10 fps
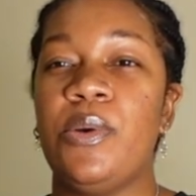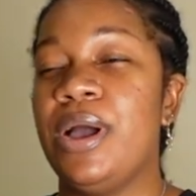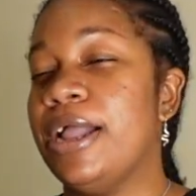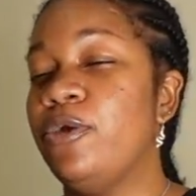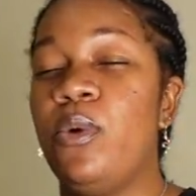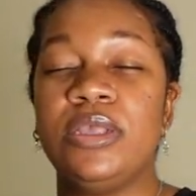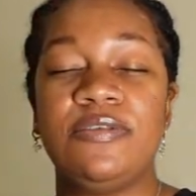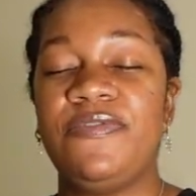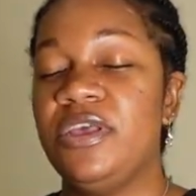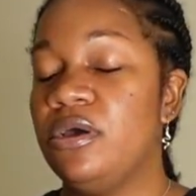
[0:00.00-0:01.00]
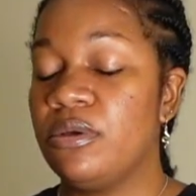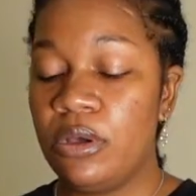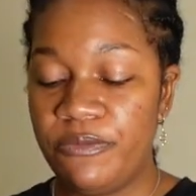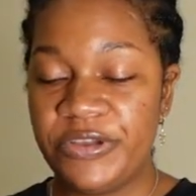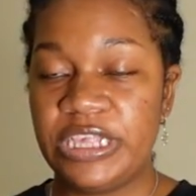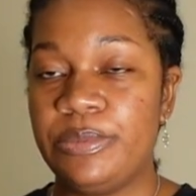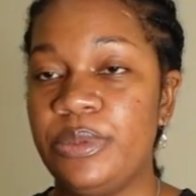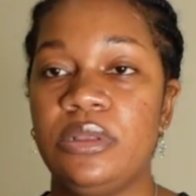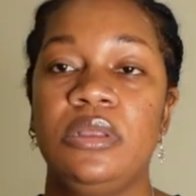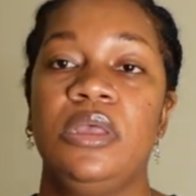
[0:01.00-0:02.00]
I don't want to feel
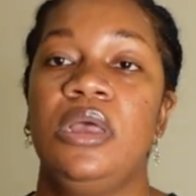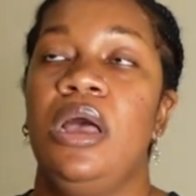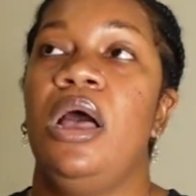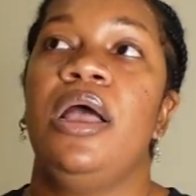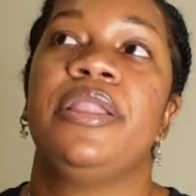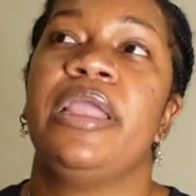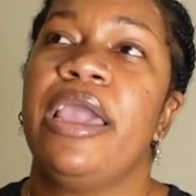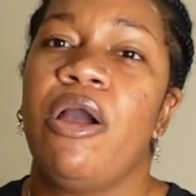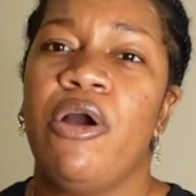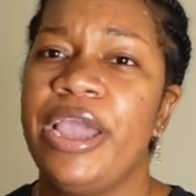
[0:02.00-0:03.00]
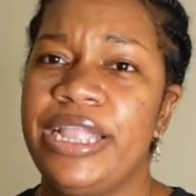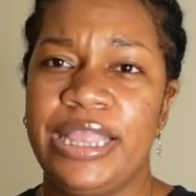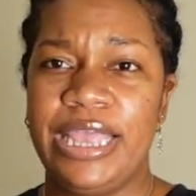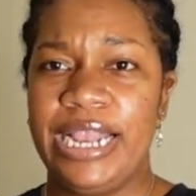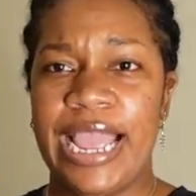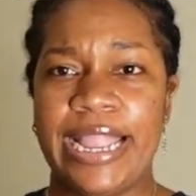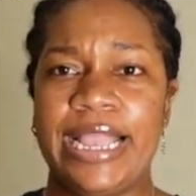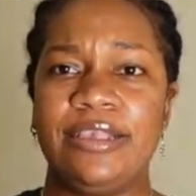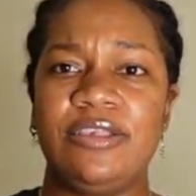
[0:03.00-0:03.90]
uncomfortable or anything like that.